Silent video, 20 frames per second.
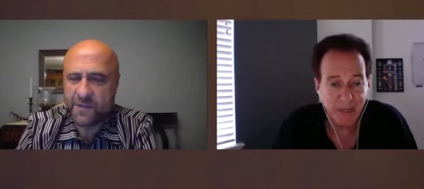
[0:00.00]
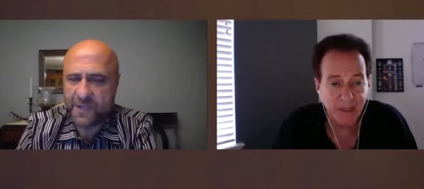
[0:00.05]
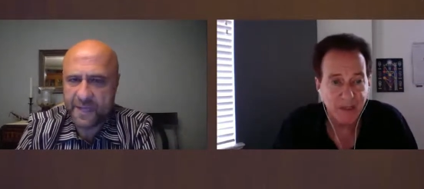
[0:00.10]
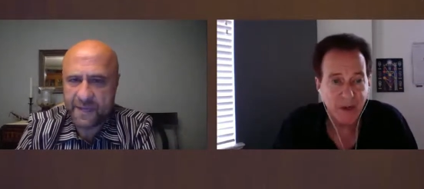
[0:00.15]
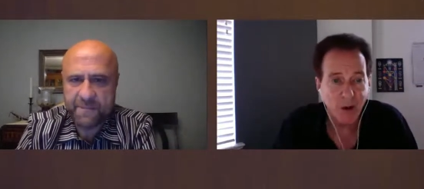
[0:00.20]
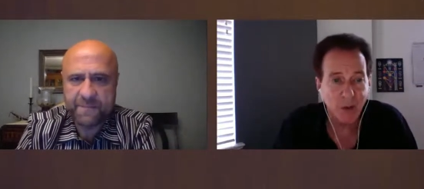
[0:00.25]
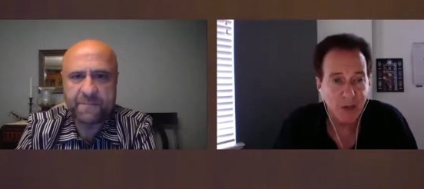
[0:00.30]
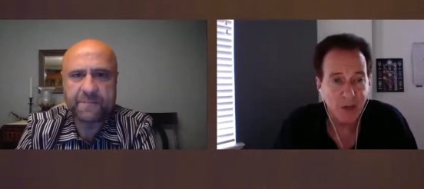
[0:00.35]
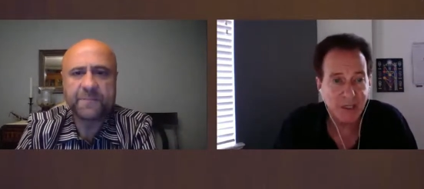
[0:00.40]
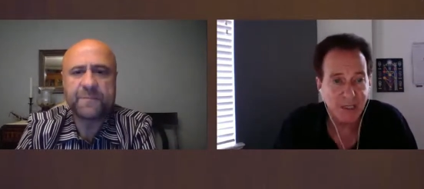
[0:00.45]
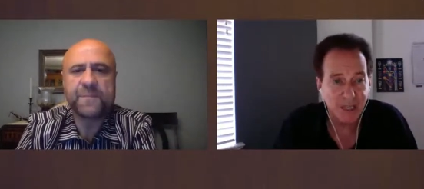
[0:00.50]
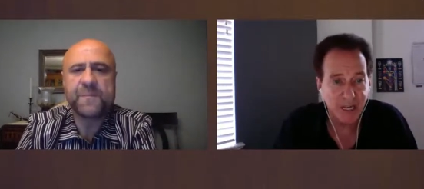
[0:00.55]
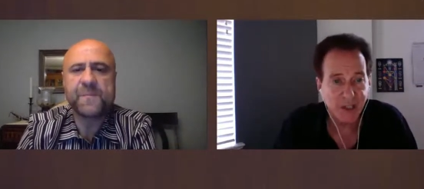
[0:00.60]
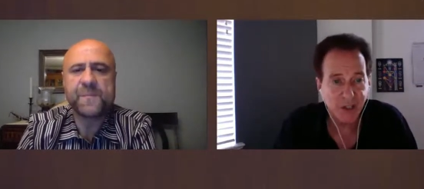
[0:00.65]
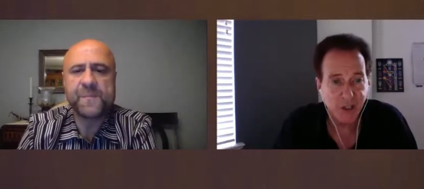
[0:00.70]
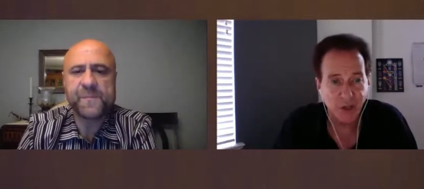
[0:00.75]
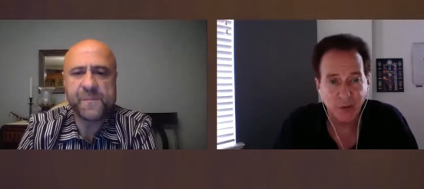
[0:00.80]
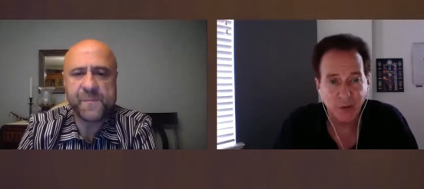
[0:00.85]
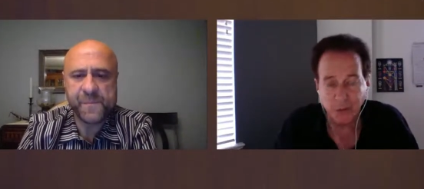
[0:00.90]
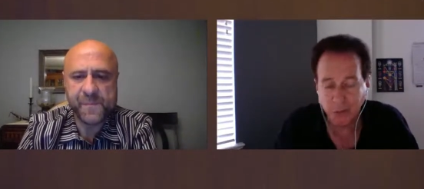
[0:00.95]
Speaker 1: is so
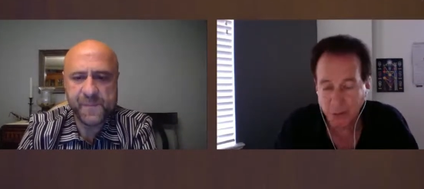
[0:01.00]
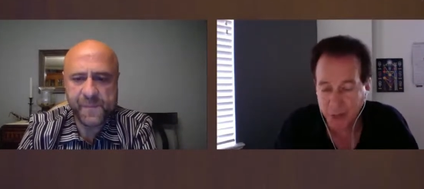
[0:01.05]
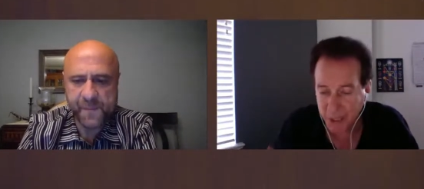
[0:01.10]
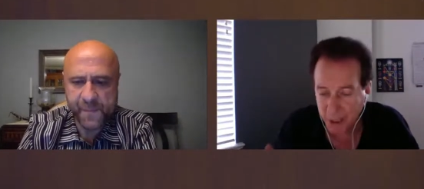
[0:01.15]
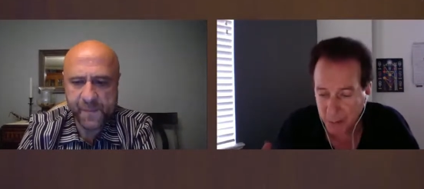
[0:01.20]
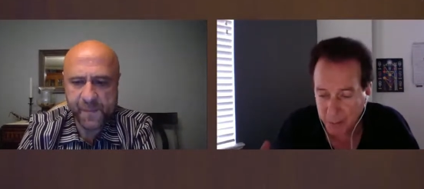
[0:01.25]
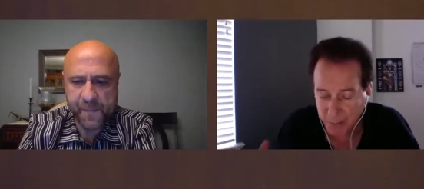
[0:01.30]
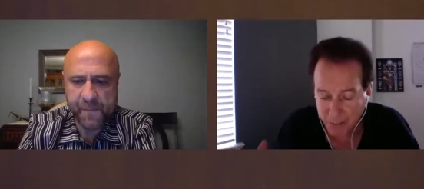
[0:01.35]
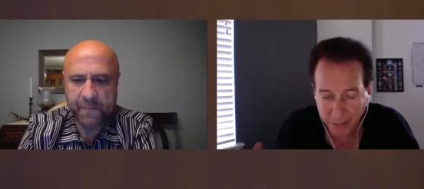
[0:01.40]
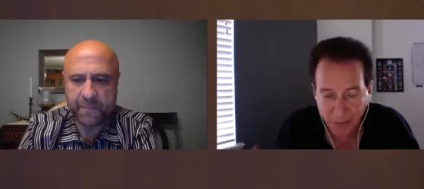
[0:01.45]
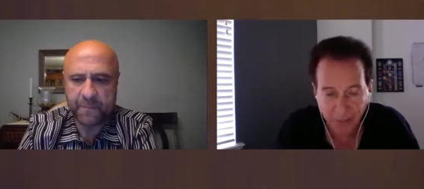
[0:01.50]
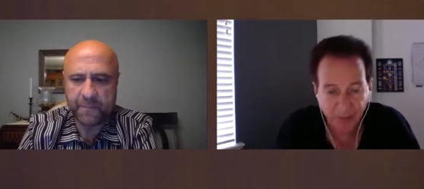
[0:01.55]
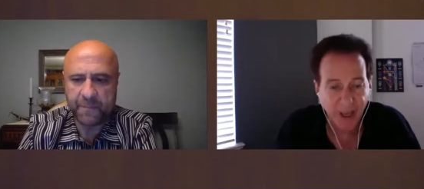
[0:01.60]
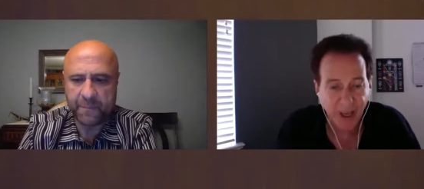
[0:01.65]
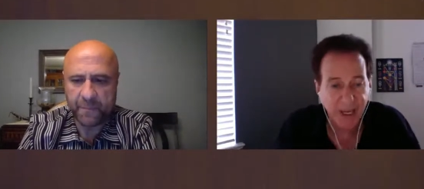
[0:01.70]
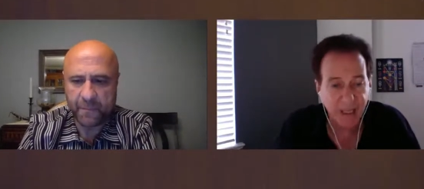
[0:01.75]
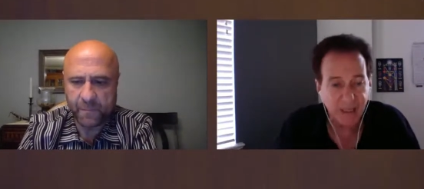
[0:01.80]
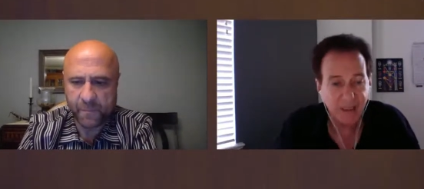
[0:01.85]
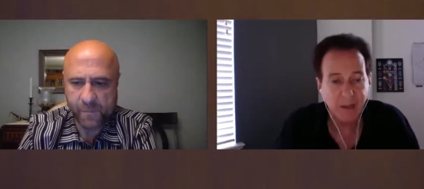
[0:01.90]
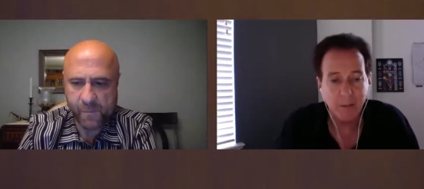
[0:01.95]
essential. Freedom of
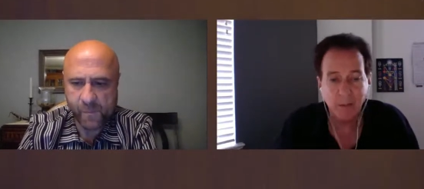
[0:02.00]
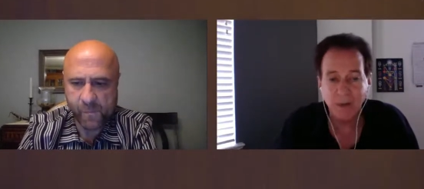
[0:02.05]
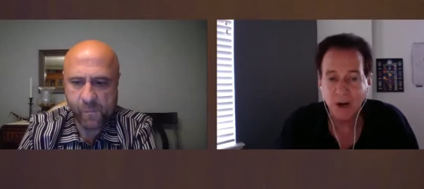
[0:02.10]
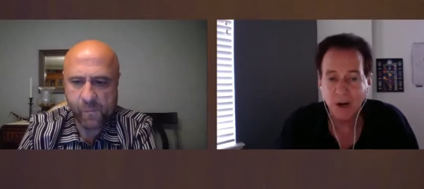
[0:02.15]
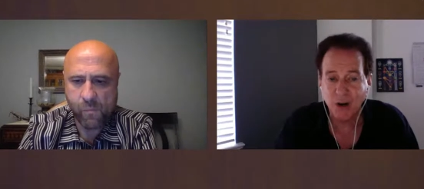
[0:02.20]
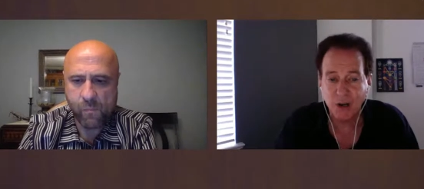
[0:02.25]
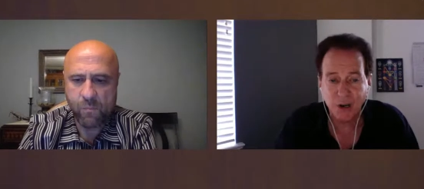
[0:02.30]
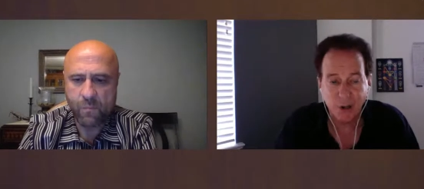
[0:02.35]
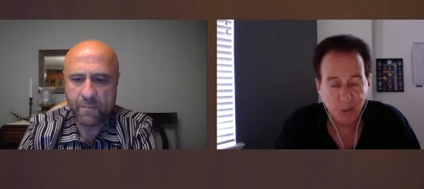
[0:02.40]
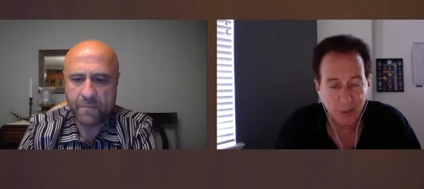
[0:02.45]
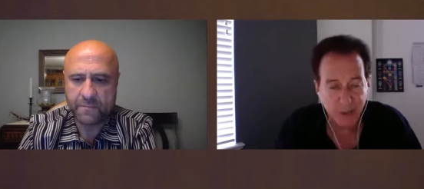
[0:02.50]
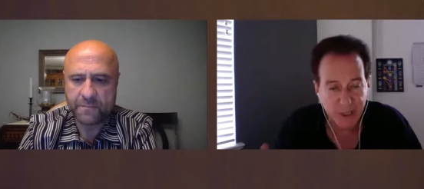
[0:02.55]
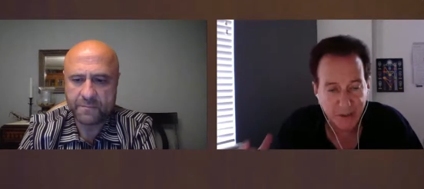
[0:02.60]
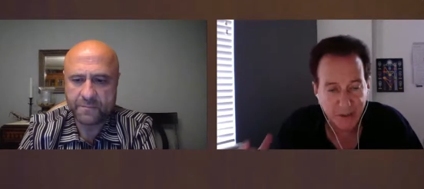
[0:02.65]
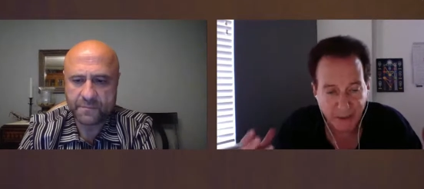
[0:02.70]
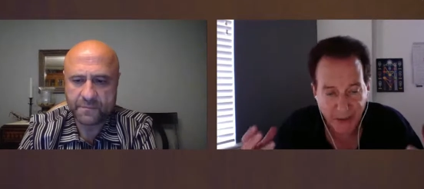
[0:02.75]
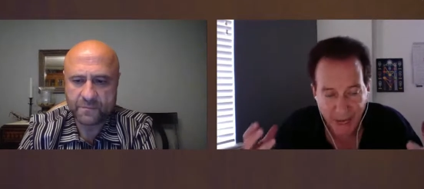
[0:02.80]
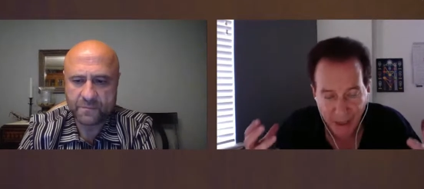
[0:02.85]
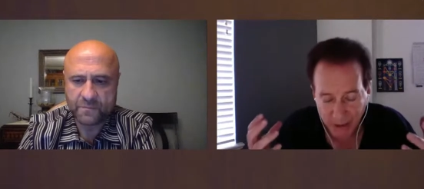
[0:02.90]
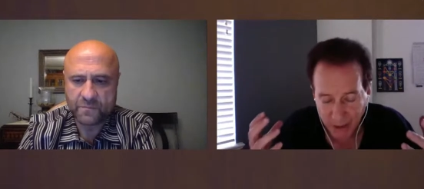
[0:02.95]
faith. America was
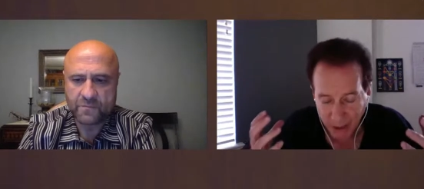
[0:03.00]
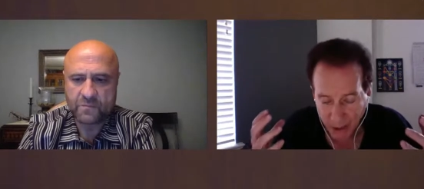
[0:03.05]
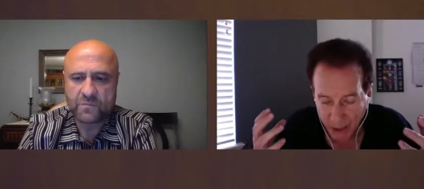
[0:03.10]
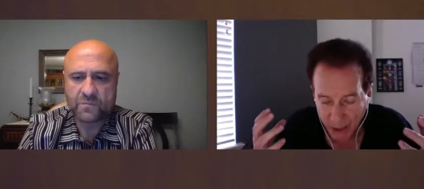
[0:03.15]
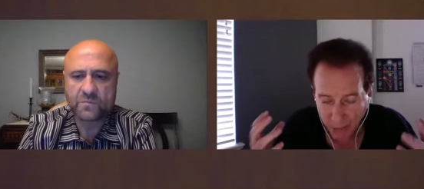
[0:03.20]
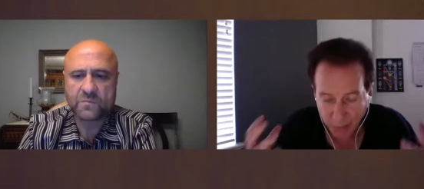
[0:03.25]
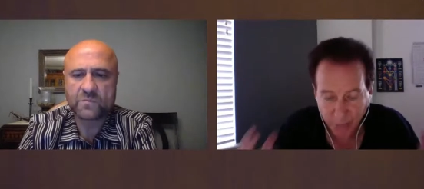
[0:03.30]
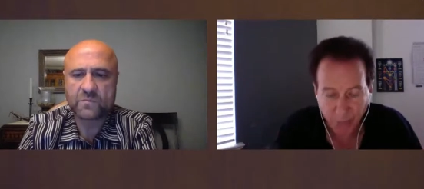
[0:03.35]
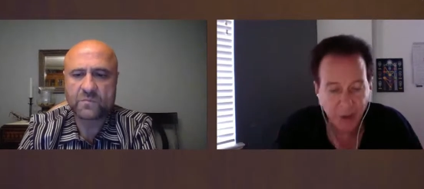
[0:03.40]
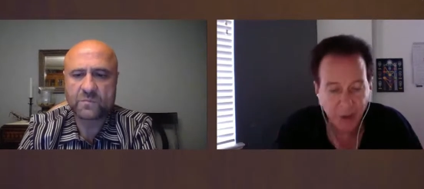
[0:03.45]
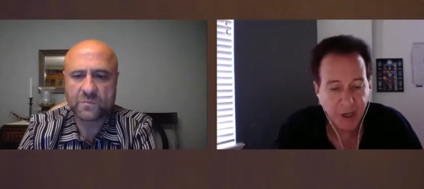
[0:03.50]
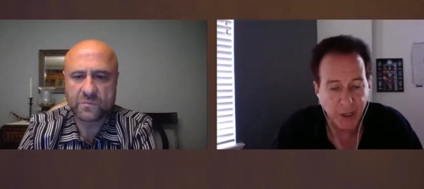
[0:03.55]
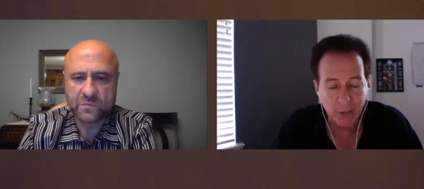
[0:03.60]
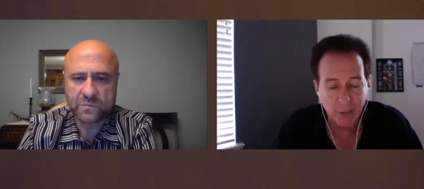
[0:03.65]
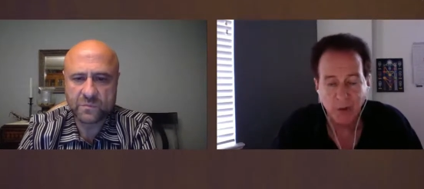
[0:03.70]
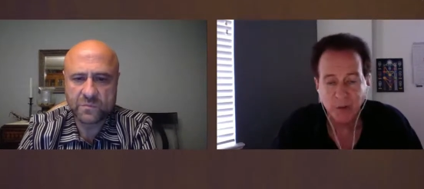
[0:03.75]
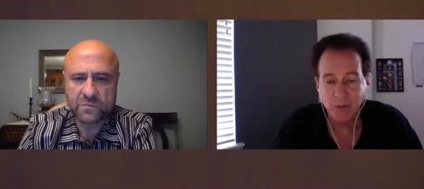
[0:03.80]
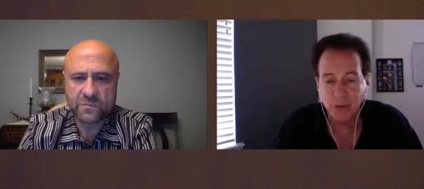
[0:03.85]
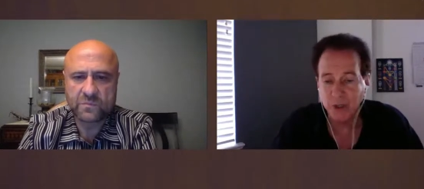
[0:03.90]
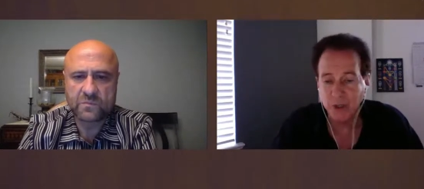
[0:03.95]
founded on freedom
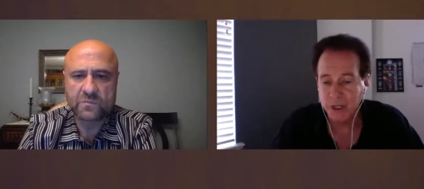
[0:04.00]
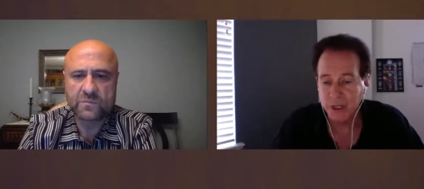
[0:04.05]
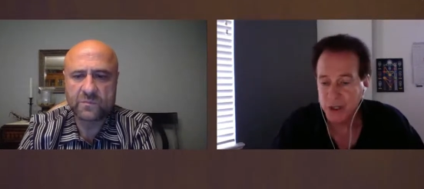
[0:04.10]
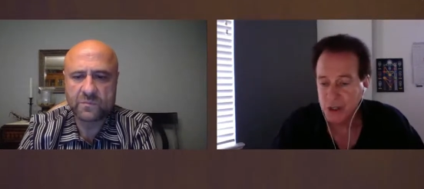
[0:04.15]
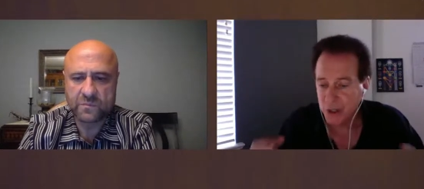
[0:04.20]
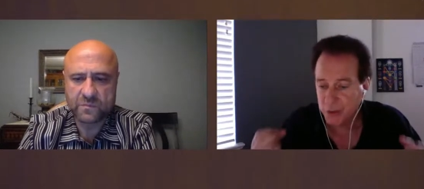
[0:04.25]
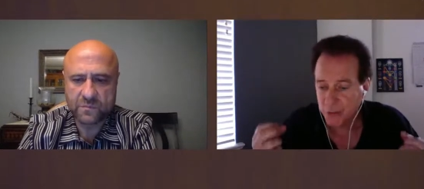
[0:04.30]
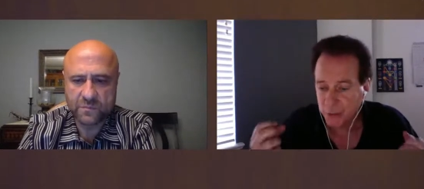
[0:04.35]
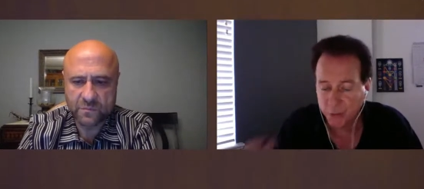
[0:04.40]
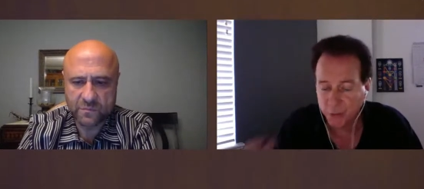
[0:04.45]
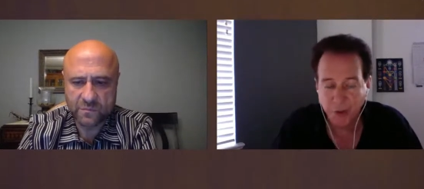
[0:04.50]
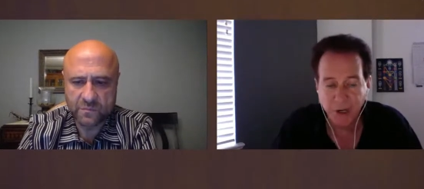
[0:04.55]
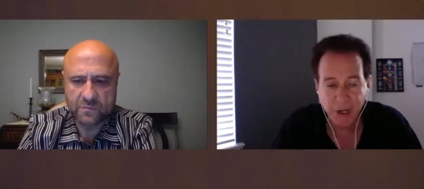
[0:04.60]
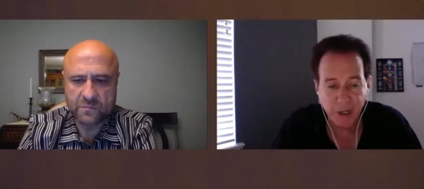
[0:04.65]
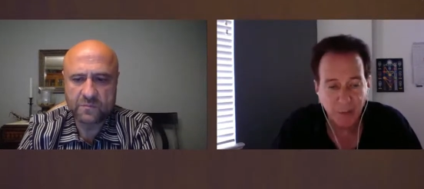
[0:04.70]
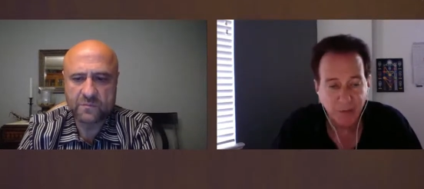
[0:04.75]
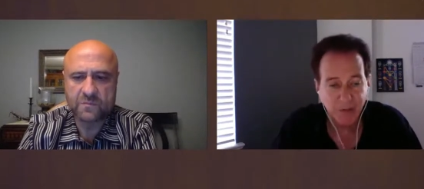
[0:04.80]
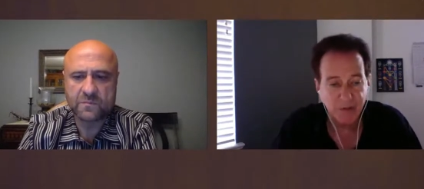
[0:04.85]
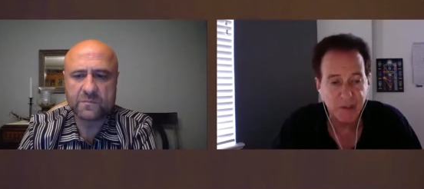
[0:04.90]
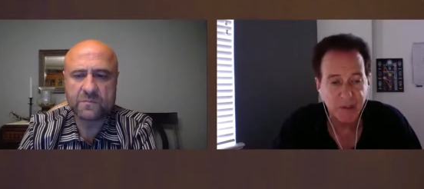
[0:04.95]
of religion,
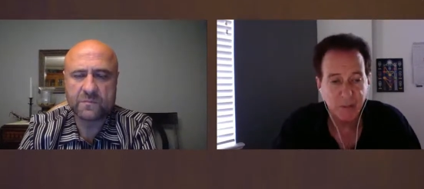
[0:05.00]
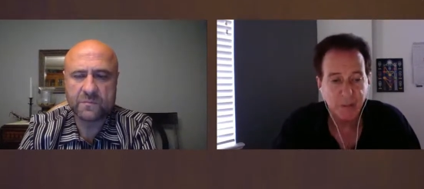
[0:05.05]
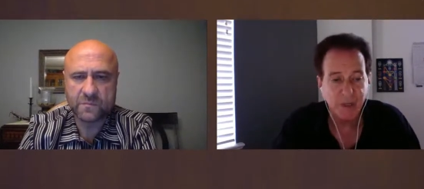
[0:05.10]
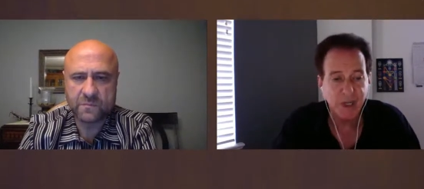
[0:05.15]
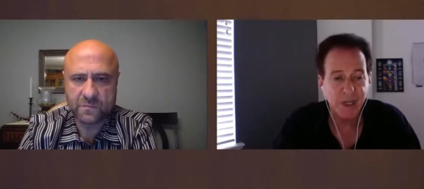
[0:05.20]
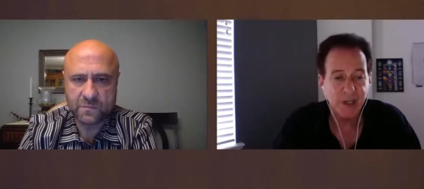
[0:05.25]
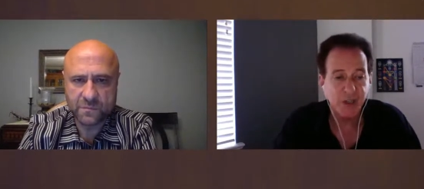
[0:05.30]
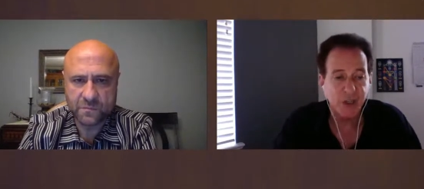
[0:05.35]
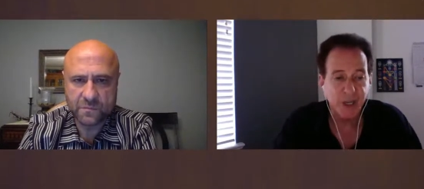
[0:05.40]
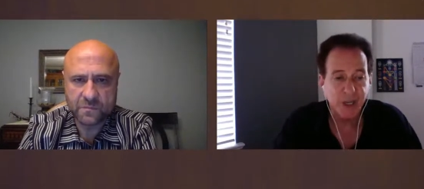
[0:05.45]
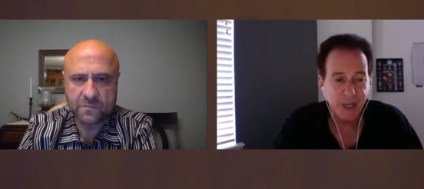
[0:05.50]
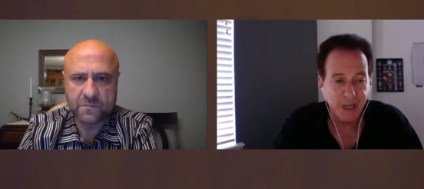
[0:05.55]
freedom of speech.